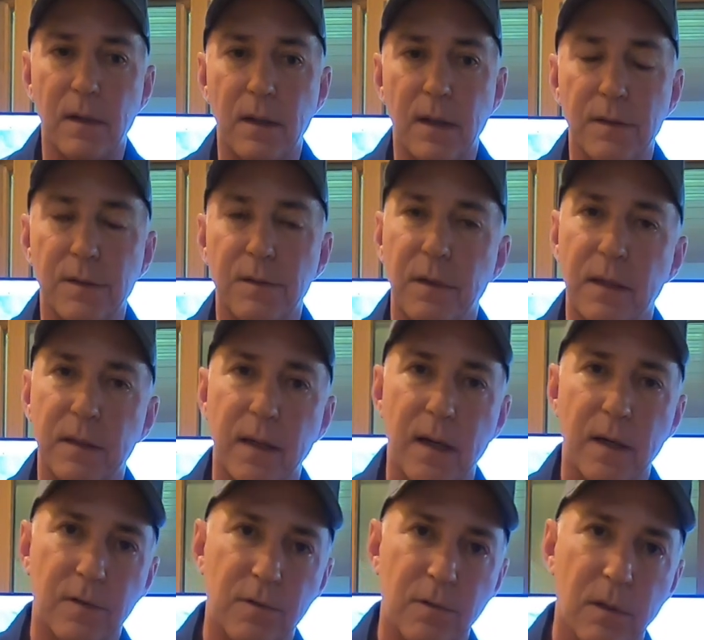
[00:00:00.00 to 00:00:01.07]
I just think
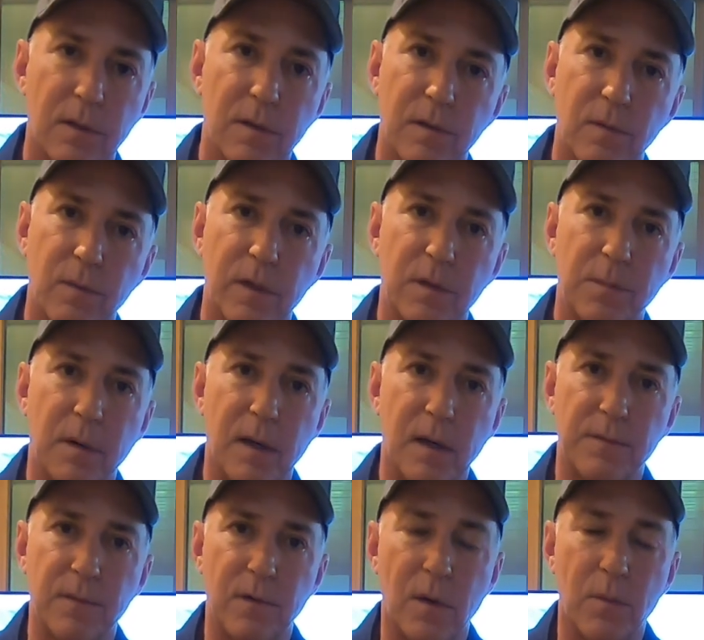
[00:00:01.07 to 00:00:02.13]
that is really the sweet spot
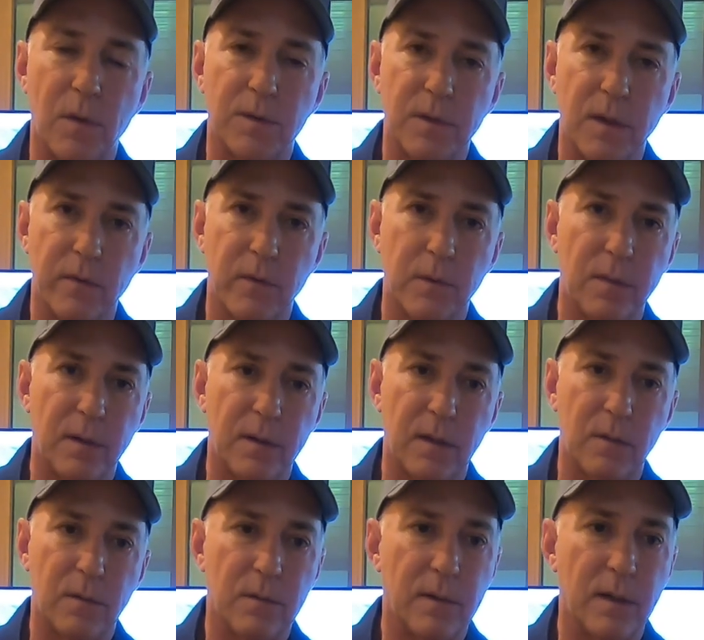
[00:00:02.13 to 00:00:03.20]
for almost
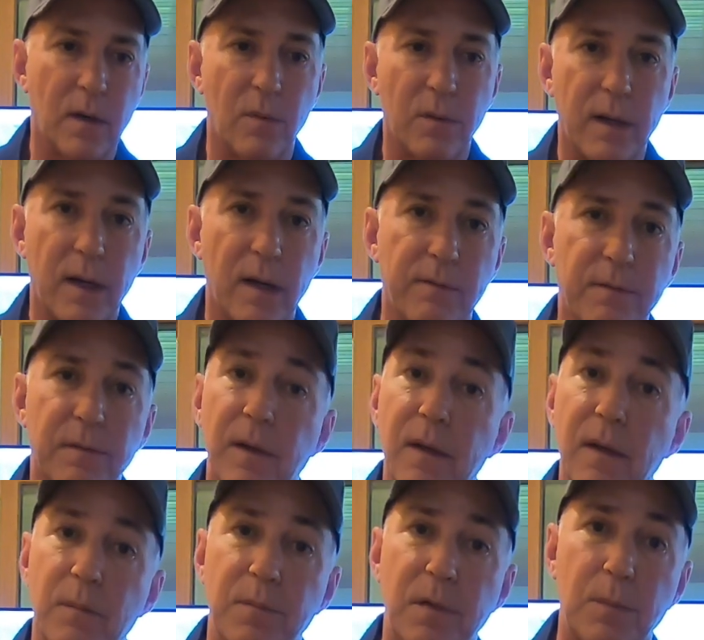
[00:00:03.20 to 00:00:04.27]
everybody. Now we have
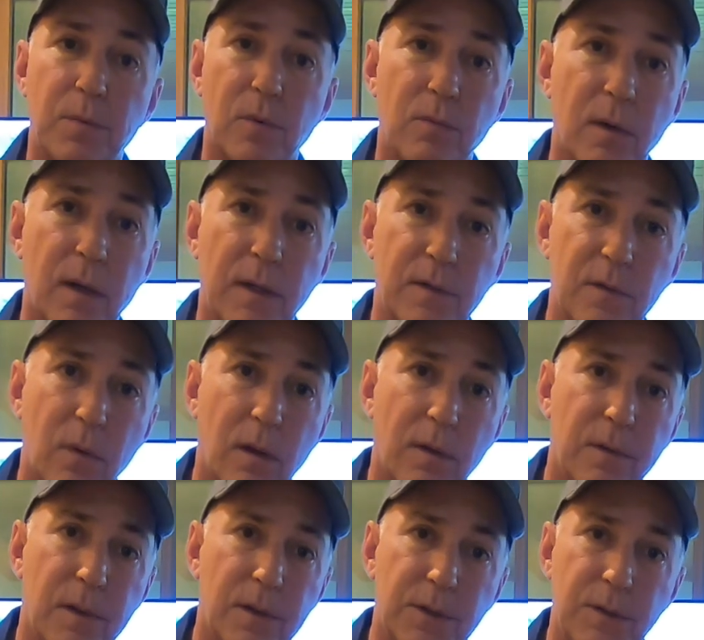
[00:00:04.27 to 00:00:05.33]
people running
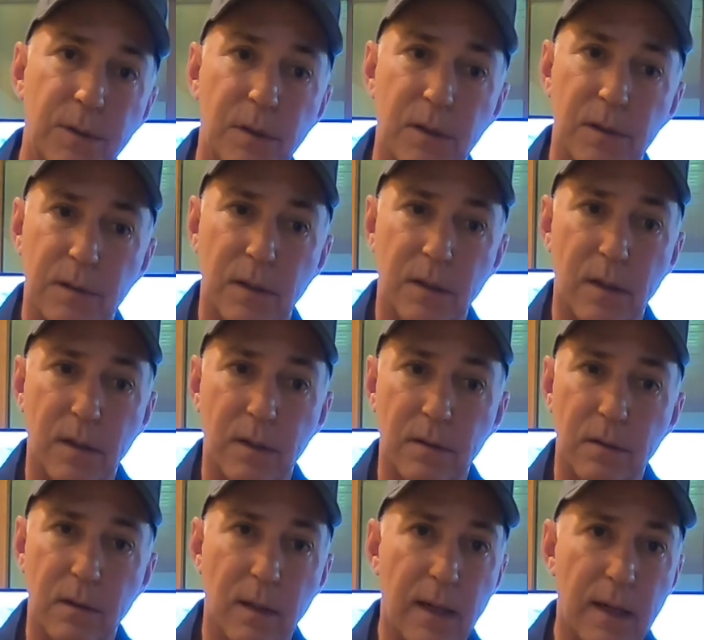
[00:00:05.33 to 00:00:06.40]
12-inch units
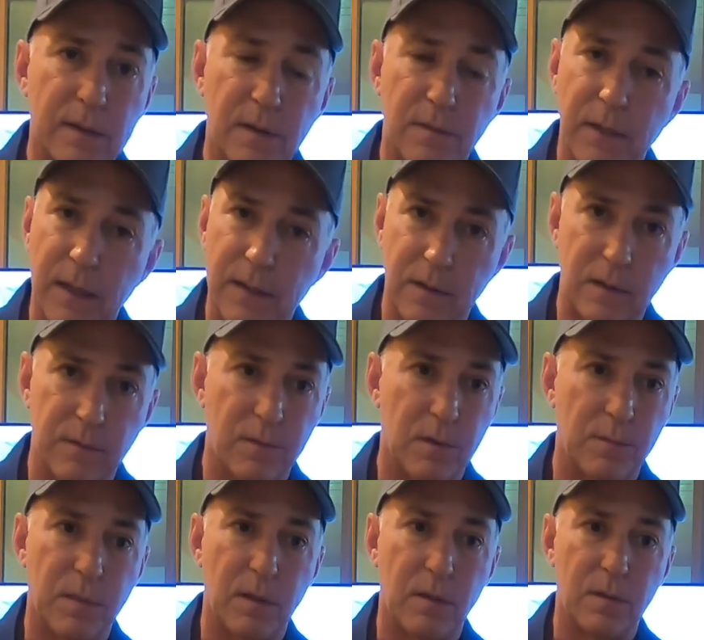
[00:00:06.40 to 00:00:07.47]
on lots of
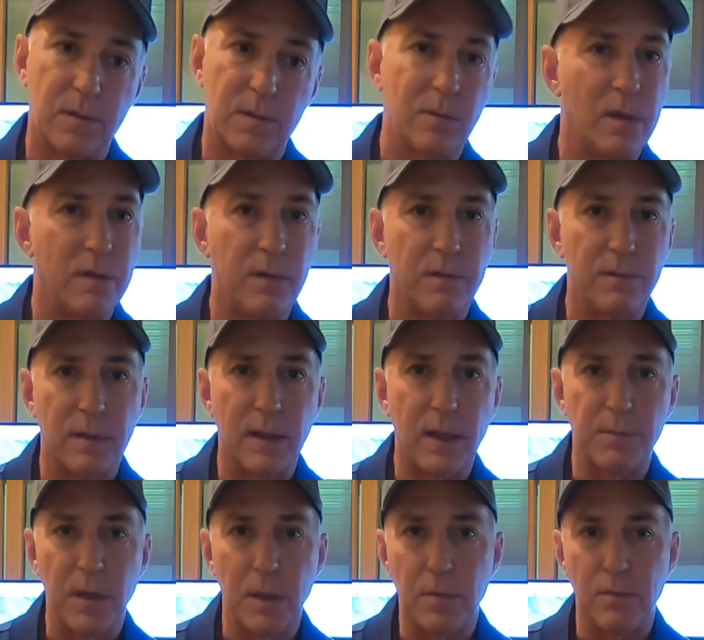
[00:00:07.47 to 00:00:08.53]
18-foot boats. We've even
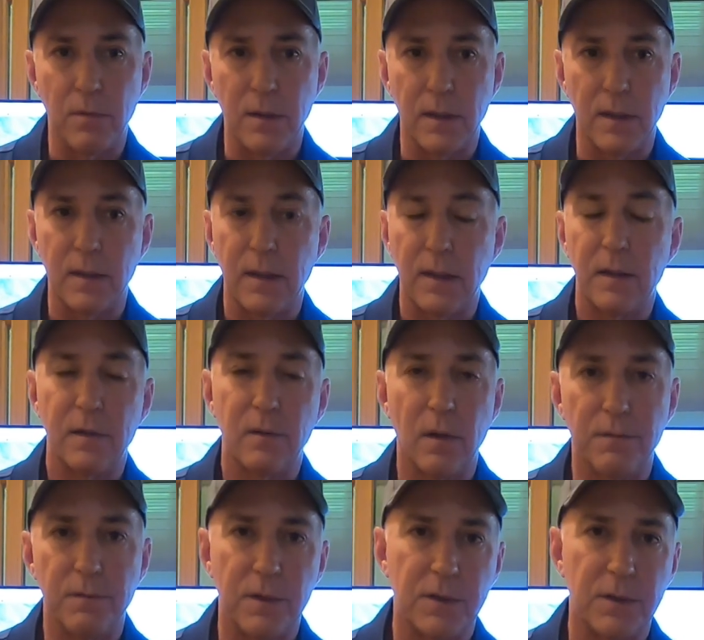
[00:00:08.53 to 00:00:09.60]
got people running
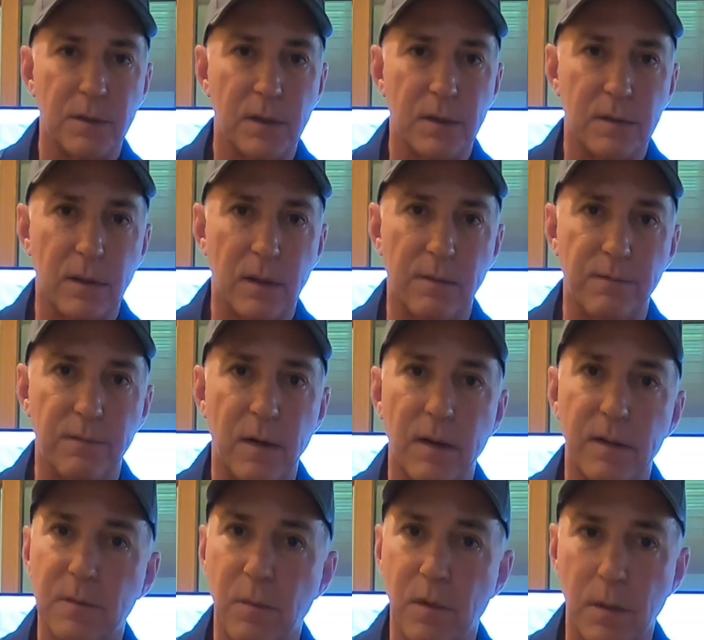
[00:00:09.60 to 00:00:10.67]
12-inch units on
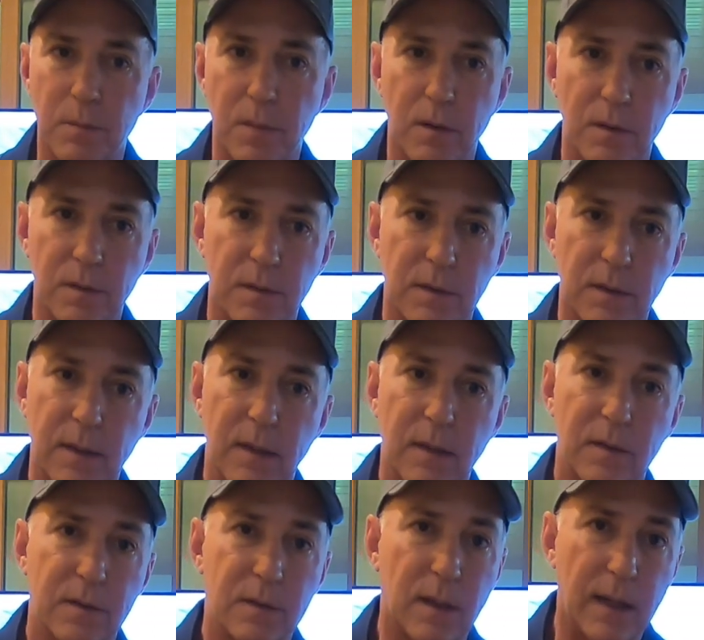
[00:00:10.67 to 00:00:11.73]
very small boats,
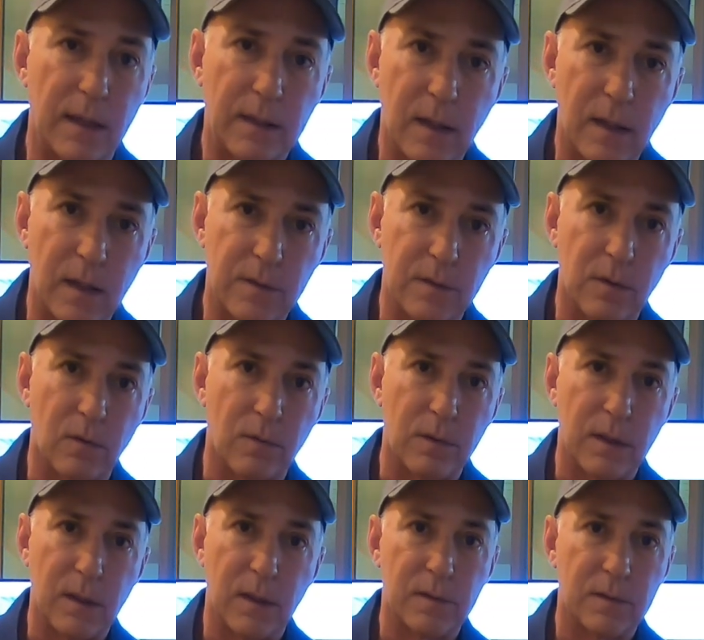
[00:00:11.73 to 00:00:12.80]
side console
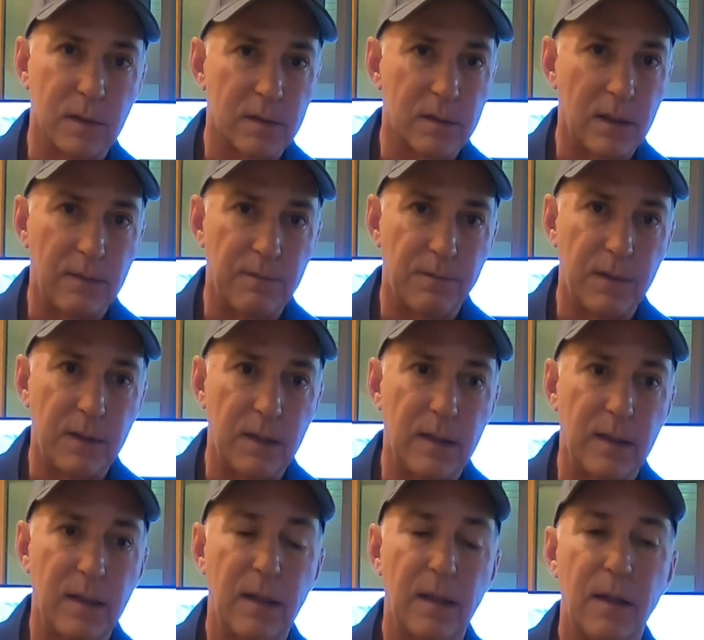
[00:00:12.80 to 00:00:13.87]
rigs, 16
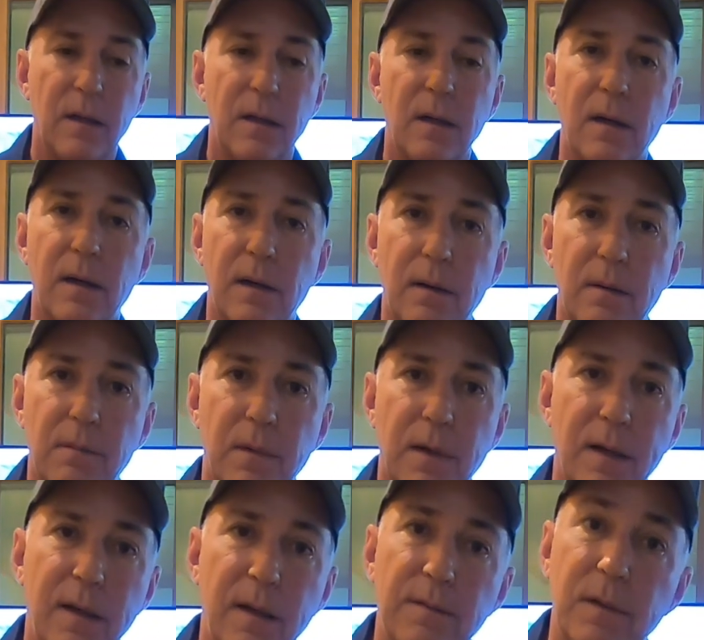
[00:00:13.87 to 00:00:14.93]
feet,
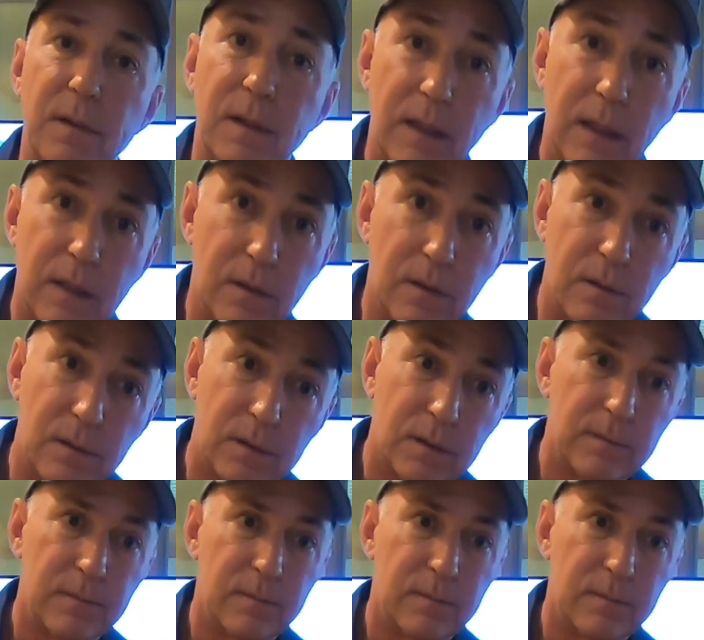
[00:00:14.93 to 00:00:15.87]
and even GNUs.